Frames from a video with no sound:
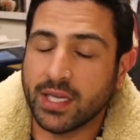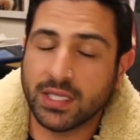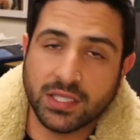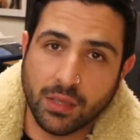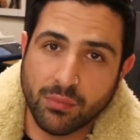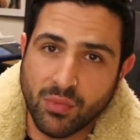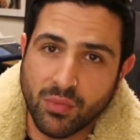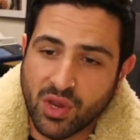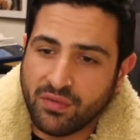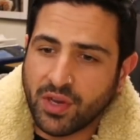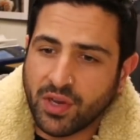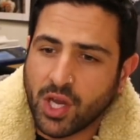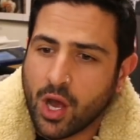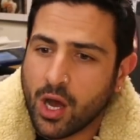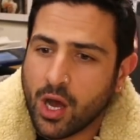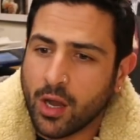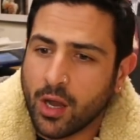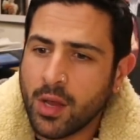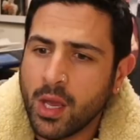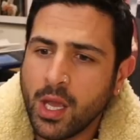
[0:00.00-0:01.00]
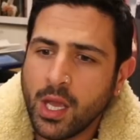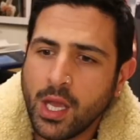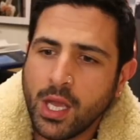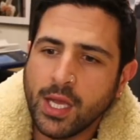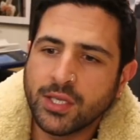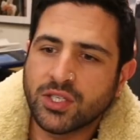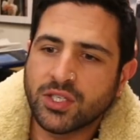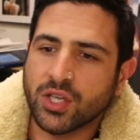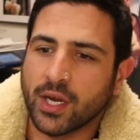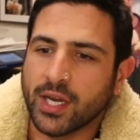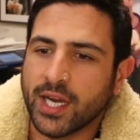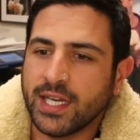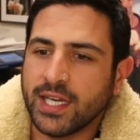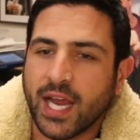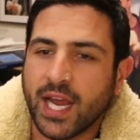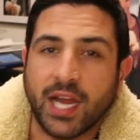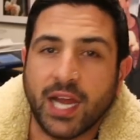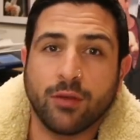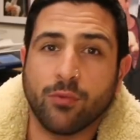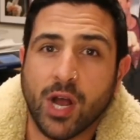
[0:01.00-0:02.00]
So moving on, John E.
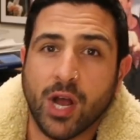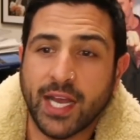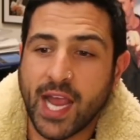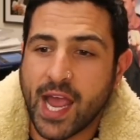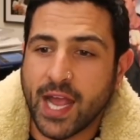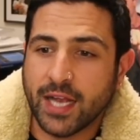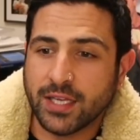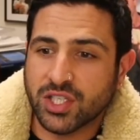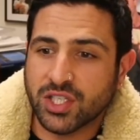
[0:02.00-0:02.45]
Deaton right here.